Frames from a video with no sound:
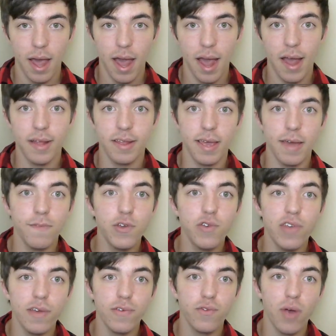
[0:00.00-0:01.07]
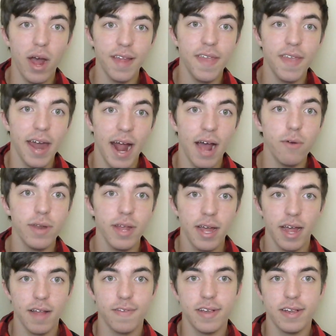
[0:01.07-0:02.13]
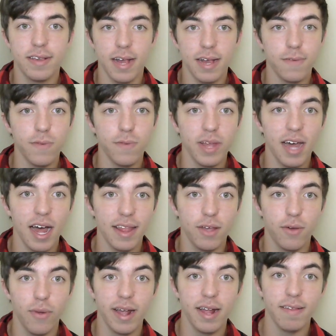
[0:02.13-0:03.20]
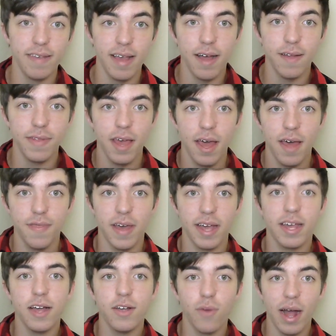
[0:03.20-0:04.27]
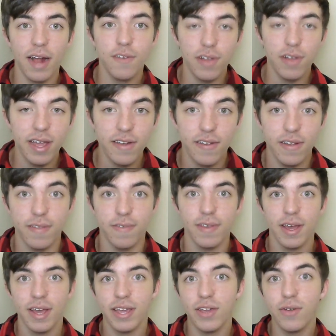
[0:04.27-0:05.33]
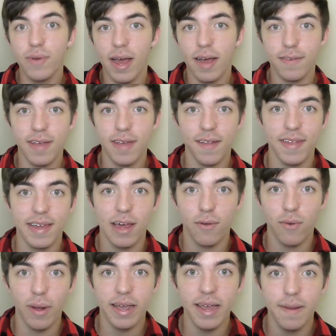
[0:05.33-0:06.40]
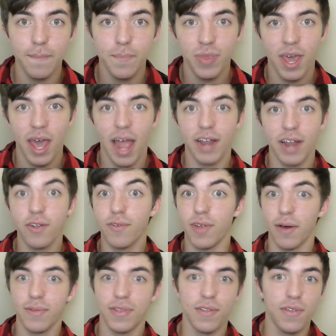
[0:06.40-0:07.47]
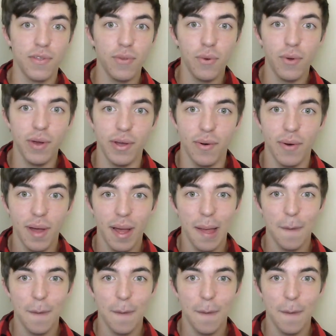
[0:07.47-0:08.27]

And if you just tried that out and successfully got the cricket sound, then congratulations, you now sound like a cricket and you're done with the tutorial.